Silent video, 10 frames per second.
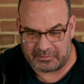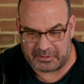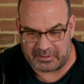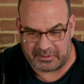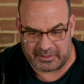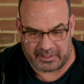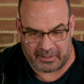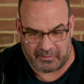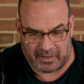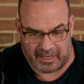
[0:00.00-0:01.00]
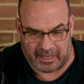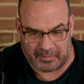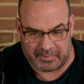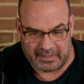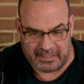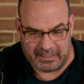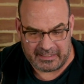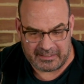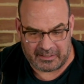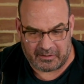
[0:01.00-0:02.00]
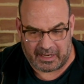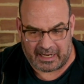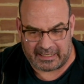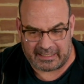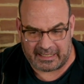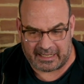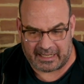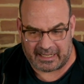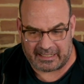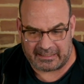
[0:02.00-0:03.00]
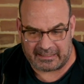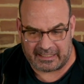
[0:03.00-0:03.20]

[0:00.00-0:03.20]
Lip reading: studio up so I can